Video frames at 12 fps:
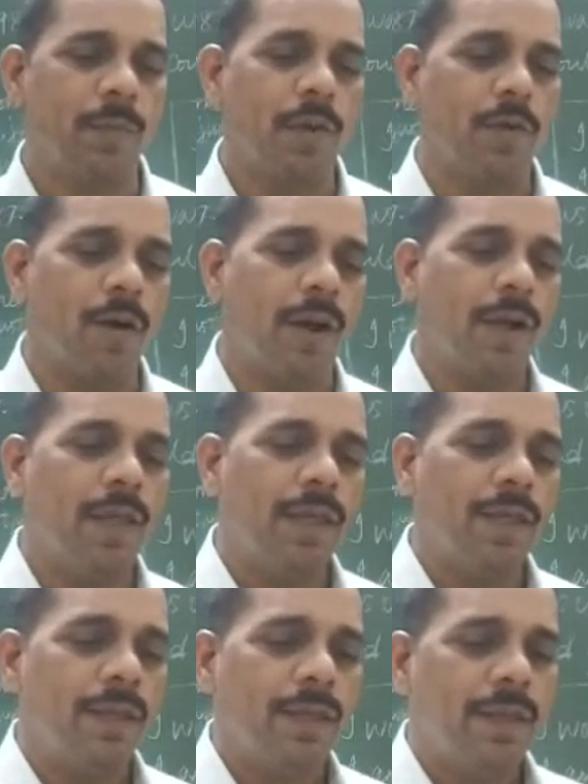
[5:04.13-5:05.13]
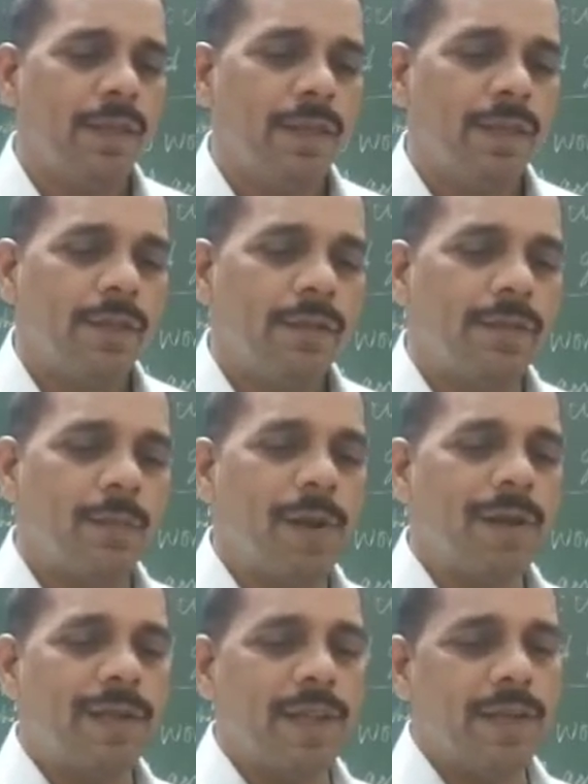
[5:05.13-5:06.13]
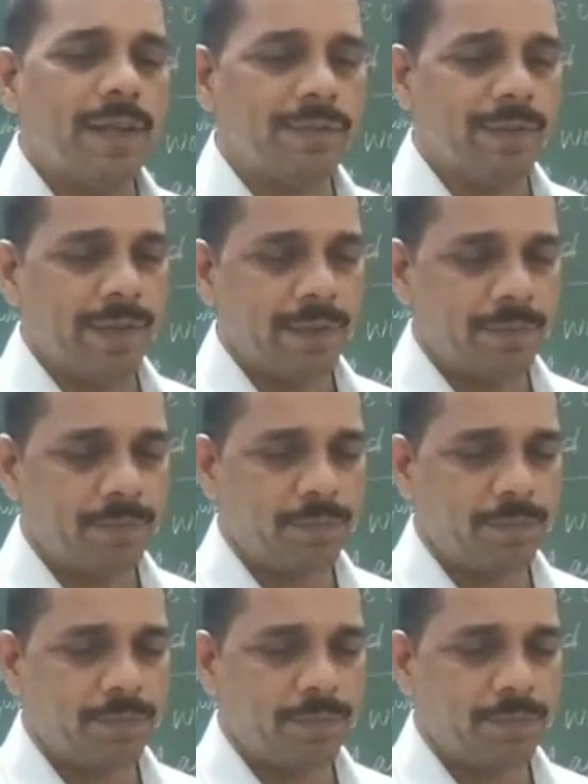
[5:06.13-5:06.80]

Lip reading: we call simultaneously.